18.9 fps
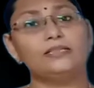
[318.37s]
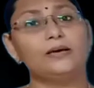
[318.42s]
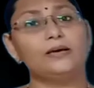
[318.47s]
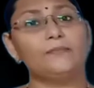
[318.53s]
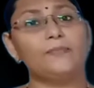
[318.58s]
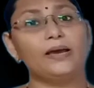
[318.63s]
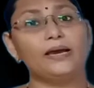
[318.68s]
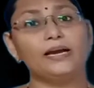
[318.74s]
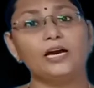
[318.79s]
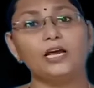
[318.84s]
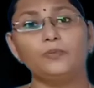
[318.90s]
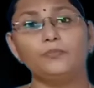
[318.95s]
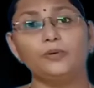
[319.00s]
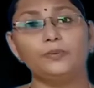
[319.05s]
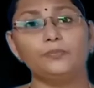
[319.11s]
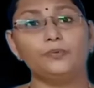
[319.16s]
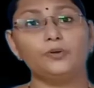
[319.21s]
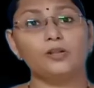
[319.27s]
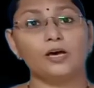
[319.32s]
the Bengal
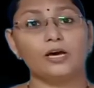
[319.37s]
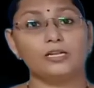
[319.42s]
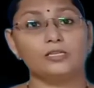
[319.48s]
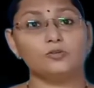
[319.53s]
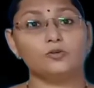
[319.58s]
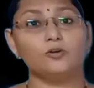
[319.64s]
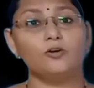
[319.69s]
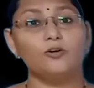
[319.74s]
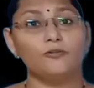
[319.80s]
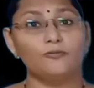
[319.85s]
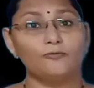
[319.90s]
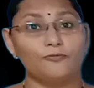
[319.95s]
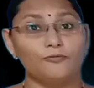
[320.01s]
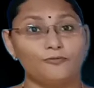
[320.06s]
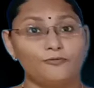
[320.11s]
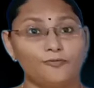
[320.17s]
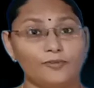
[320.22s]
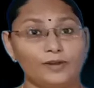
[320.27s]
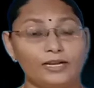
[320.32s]
people also
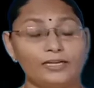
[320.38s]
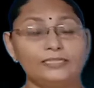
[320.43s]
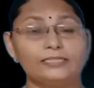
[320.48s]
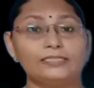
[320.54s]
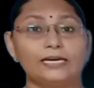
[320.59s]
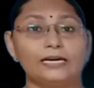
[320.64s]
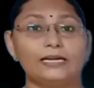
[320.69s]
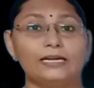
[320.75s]
felt